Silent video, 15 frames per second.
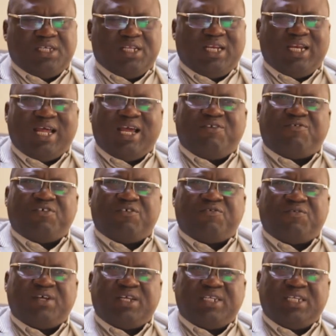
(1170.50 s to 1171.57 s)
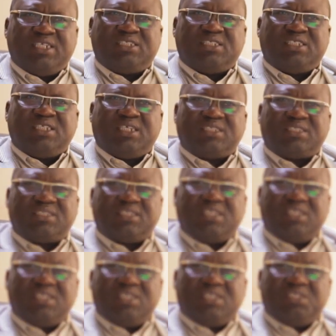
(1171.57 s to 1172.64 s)
life of Nigerians.
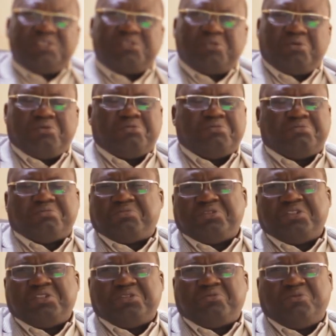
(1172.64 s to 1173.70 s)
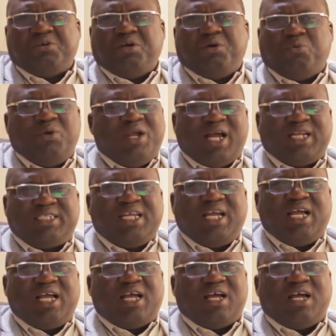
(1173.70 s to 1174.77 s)
So we are
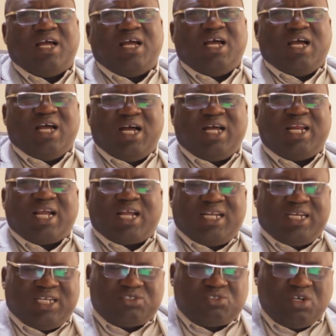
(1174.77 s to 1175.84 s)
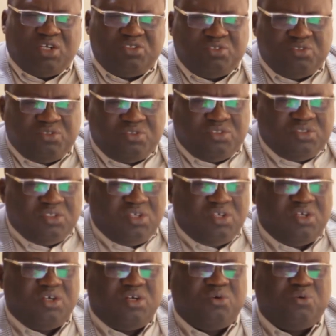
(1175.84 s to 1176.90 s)
there, and I can assure you
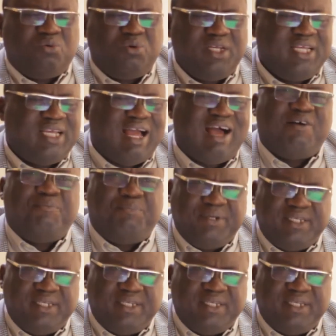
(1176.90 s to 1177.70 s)
we have